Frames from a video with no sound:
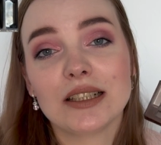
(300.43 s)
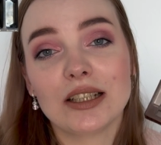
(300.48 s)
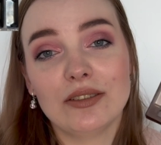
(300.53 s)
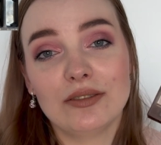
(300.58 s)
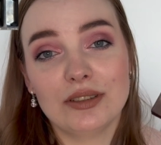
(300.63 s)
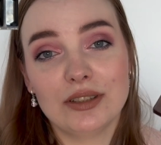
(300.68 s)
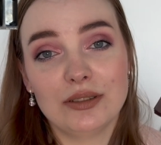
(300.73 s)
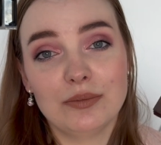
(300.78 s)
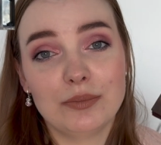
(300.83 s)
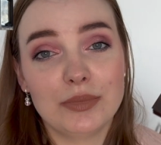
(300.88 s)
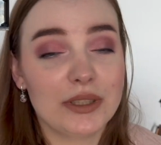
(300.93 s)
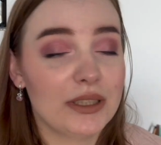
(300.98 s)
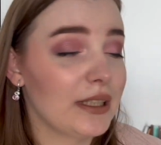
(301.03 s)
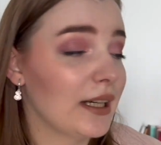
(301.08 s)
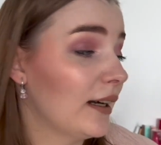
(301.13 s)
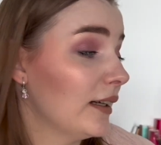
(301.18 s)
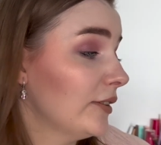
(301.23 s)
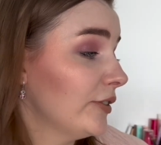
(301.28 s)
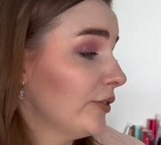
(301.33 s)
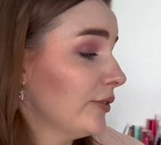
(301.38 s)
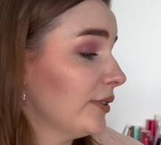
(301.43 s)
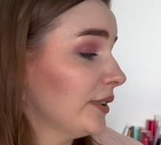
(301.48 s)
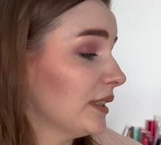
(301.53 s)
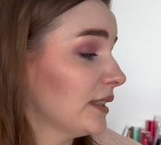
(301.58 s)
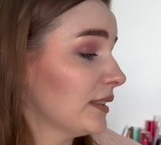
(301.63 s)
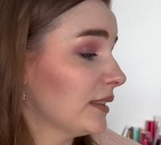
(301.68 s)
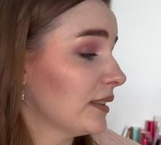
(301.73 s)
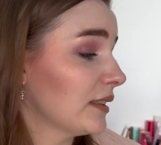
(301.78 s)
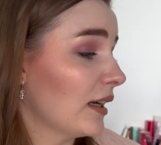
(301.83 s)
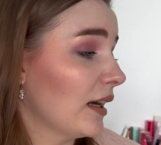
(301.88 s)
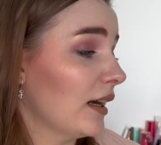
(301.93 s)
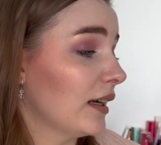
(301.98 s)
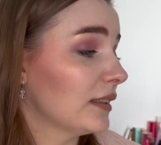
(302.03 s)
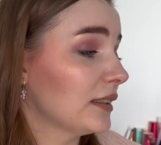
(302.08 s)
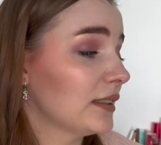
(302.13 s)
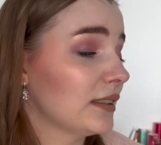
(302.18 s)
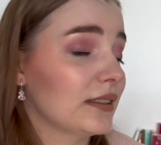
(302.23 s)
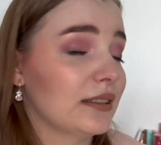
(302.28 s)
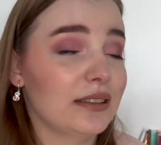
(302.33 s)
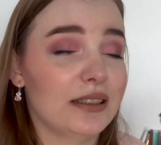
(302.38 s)
I will be done with
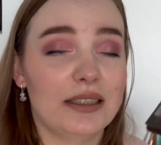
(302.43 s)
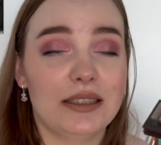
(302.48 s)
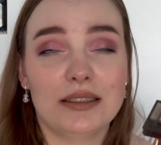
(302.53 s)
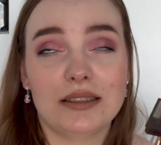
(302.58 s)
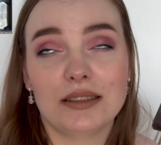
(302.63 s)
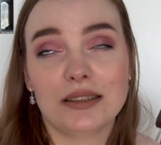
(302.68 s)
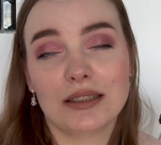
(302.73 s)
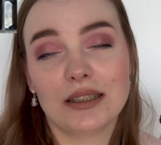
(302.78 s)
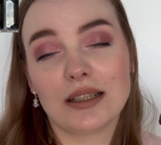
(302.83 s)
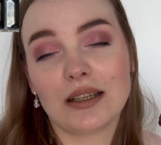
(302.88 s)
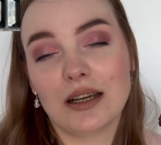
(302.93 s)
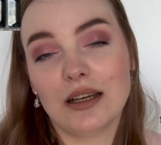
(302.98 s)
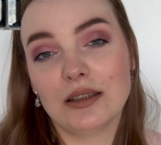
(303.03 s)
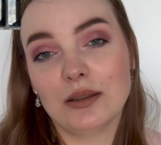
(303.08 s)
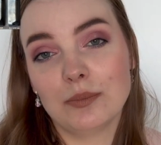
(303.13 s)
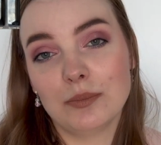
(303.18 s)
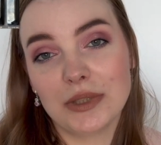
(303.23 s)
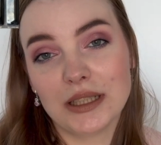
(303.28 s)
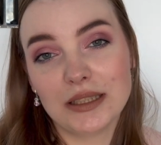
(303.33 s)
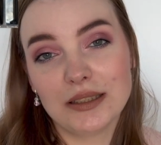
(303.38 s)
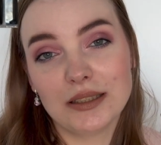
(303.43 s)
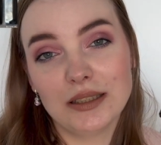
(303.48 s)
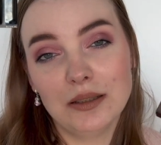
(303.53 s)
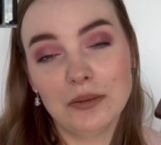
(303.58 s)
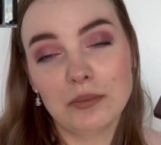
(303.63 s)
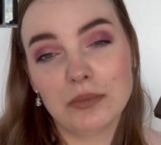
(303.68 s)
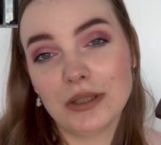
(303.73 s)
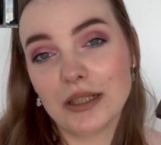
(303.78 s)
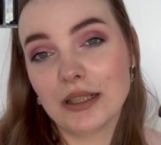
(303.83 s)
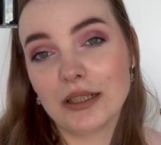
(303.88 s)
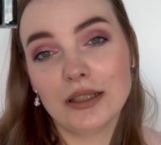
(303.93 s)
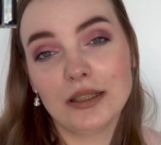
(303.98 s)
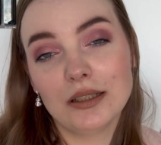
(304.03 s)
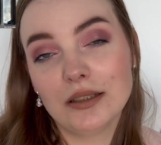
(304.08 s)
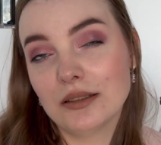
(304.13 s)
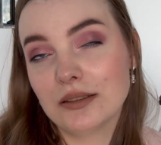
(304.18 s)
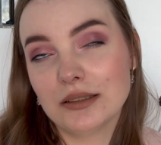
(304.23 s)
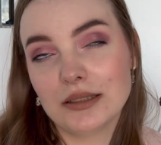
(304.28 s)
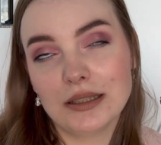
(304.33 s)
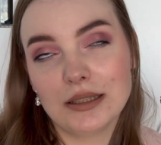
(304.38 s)
Hustle and Gunmetal
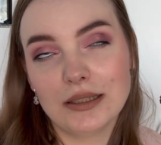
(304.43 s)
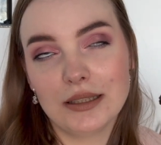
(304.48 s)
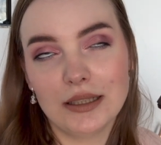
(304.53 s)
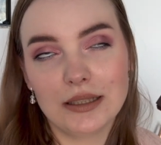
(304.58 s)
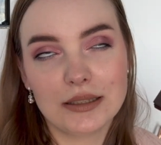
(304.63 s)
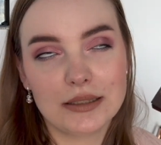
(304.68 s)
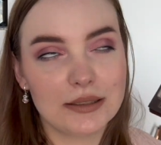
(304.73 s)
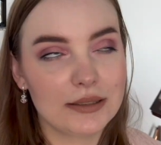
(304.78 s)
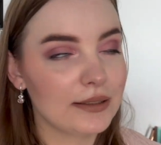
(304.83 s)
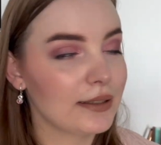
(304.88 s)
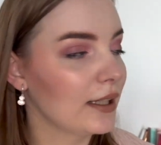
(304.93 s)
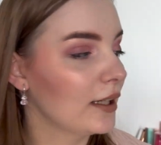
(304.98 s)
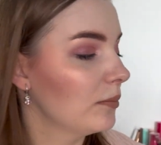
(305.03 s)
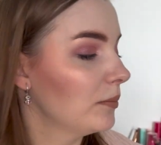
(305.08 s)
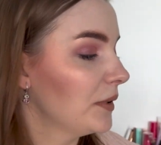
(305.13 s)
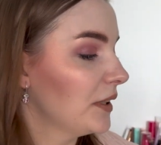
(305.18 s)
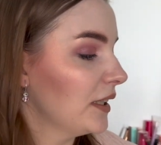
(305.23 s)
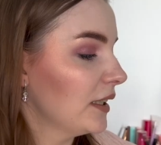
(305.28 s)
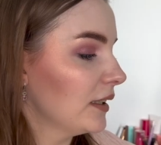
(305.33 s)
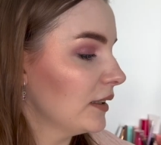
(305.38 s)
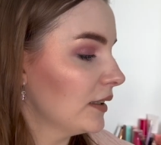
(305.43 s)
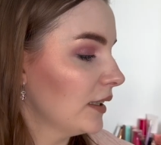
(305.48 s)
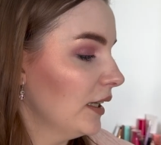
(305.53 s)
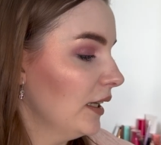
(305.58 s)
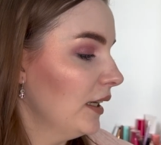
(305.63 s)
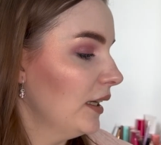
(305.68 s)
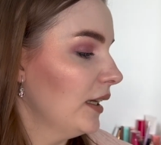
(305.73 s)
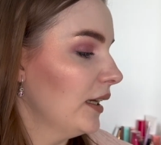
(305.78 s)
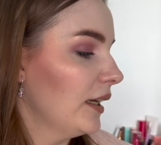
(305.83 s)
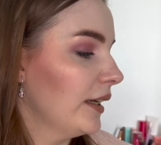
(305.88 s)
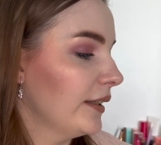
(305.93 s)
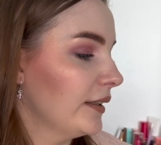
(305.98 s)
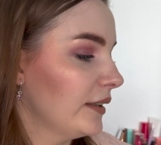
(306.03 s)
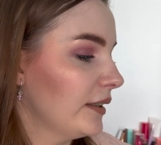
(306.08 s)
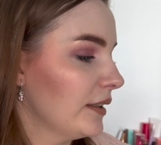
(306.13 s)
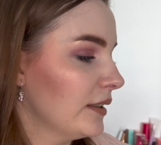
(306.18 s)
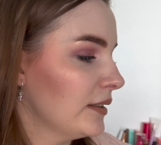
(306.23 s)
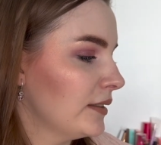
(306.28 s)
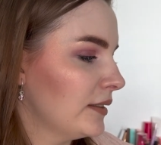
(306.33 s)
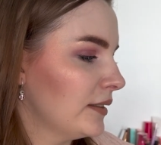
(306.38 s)
by the next update, and
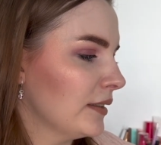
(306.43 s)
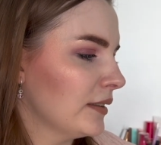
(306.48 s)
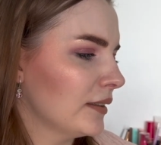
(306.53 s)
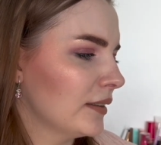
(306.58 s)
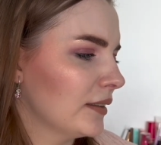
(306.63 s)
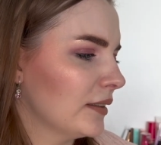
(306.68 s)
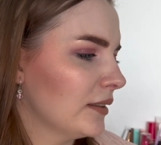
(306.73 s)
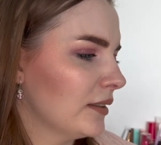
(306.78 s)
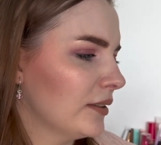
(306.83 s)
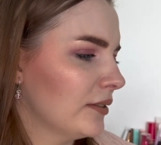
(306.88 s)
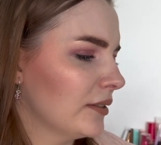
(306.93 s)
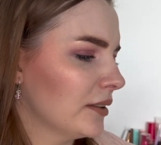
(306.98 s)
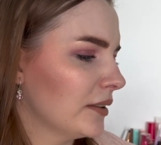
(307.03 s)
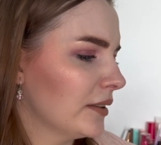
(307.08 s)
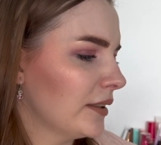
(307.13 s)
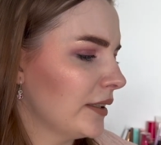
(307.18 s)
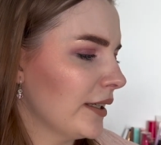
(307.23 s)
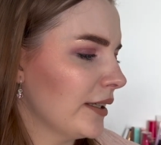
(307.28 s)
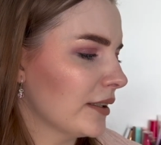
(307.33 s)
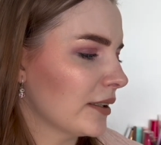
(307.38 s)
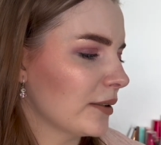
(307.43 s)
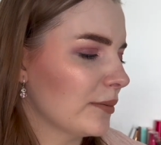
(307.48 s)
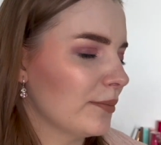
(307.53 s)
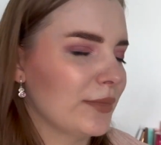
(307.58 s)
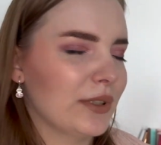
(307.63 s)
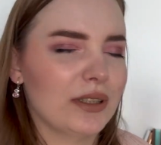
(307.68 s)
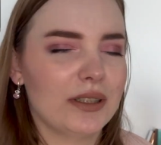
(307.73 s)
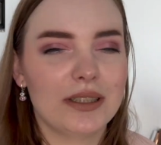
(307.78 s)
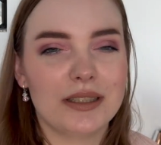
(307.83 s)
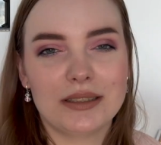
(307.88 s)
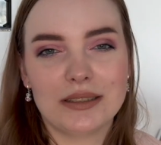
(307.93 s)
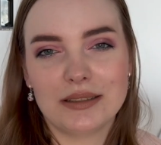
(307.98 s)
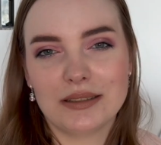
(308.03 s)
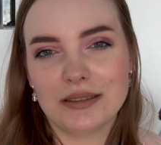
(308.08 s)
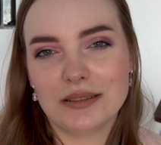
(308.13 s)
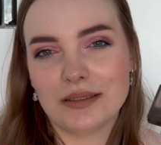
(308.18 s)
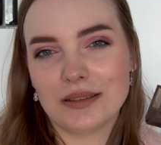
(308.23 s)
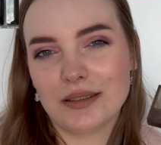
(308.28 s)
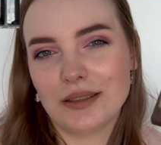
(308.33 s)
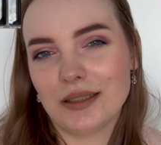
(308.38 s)
I think it will take me less
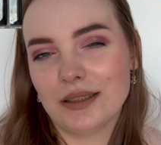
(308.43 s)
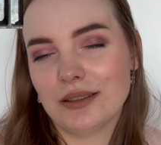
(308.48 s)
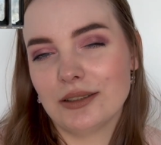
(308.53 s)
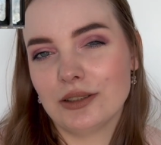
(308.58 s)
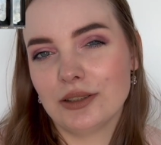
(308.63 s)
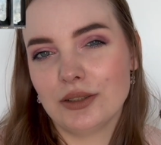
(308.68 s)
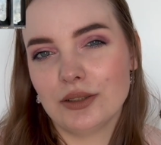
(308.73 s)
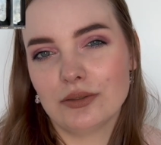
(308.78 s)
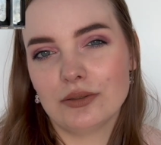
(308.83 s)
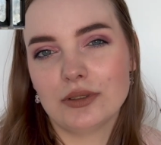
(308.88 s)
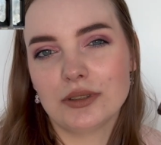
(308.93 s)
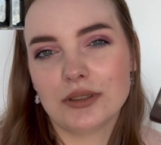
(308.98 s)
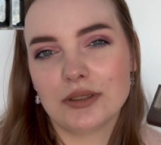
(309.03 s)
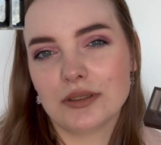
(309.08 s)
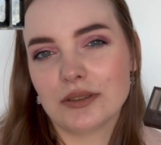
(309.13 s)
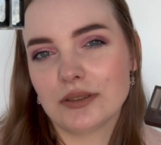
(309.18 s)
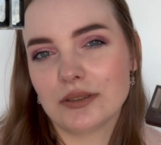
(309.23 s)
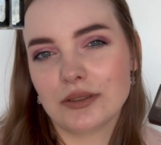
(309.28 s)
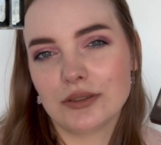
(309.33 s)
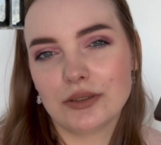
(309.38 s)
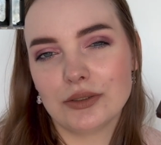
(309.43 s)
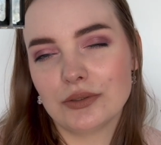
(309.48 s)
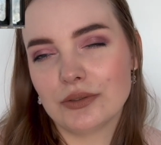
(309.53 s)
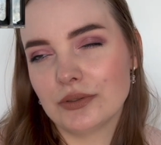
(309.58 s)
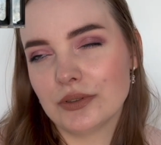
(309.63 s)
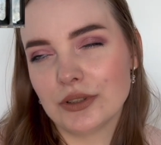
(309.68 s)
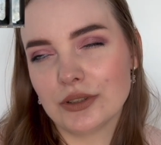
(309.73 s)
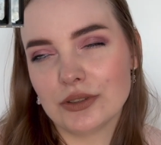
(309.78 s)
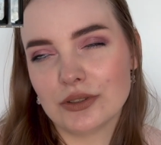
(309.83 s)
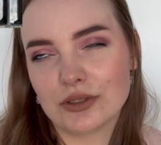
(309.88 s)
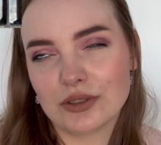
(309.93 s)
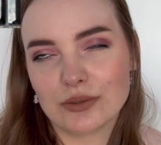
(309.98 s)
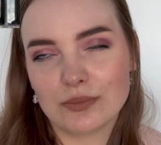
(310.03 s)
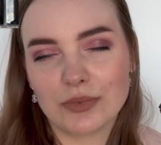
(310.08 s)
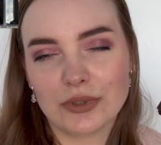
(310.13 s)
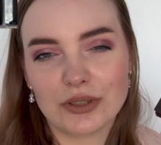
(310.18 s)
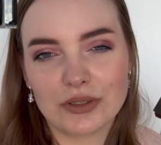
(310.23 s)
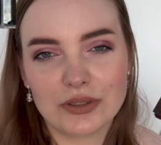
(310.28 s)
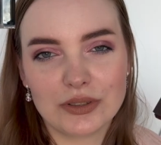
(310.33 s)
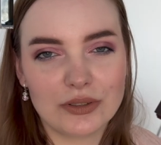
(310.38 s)
than 10 uses to finish
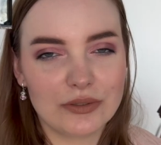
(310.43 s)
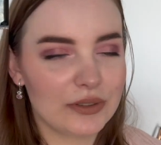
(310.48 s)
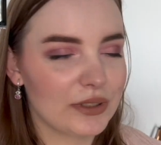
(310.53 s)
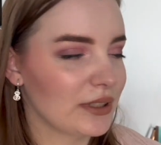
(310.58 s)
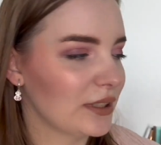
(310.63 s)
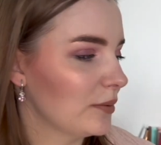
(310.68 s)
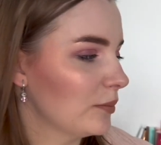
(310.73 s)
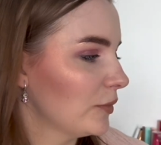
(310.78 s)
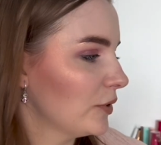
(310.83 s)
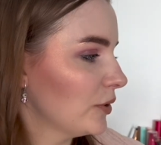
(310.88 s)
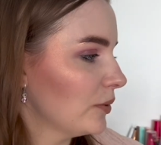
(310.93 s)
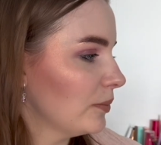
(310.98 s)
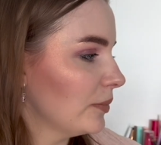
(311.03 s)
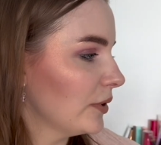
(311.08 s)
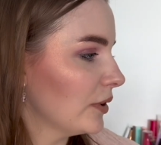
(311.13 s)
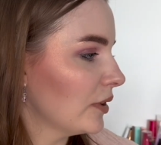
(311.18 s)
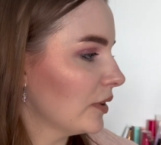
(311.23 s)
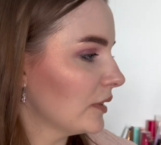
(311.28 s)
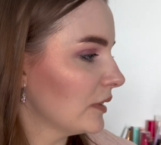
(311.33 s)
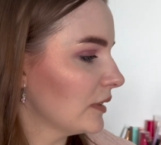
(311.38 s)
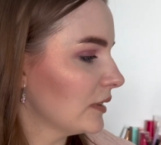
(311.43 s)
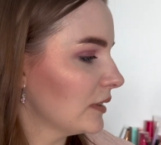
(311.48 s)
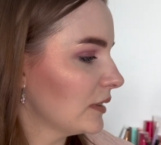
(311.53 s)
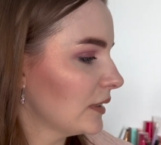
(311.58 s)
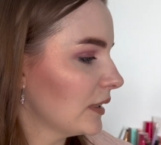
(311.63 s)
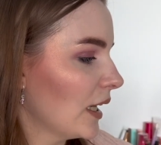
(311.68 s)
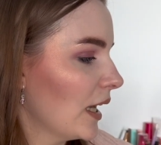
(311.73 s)
both of them, to be honest.